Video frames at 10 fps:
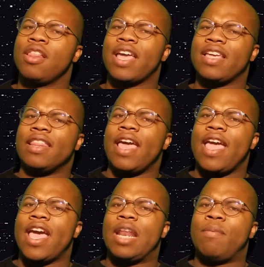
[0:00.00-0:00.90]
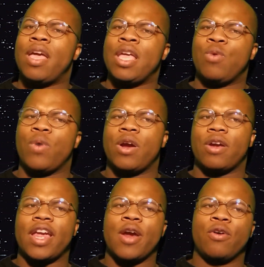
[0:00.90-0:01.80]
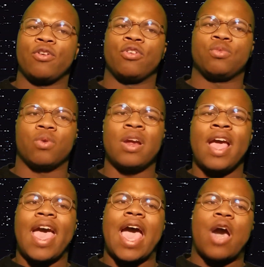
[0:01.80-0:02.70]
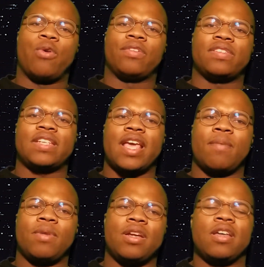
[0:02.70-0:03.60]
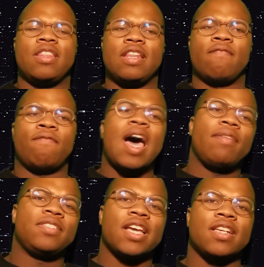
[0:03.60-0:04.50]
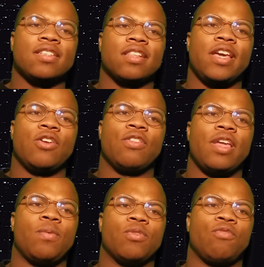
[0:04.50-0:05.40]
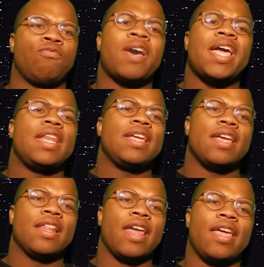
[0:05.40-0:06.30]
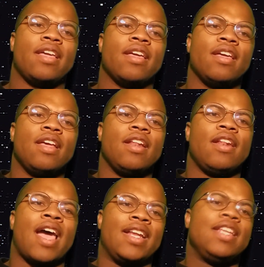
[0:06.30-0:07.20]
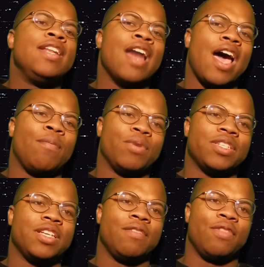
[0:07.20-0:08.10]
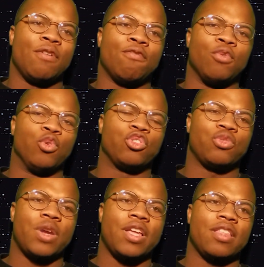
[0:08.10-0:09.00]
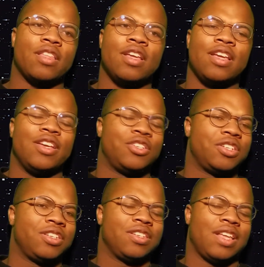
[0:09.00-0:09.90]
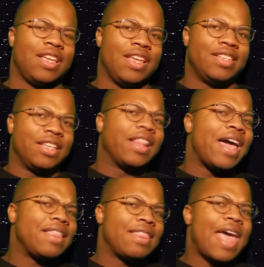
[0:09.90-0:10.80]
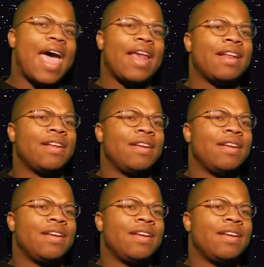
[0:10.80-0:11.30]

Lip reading: like in the anime where characters were out of stamina, then 5 seconds later they were fighting at like 99% of their full strength? Like, is it like that?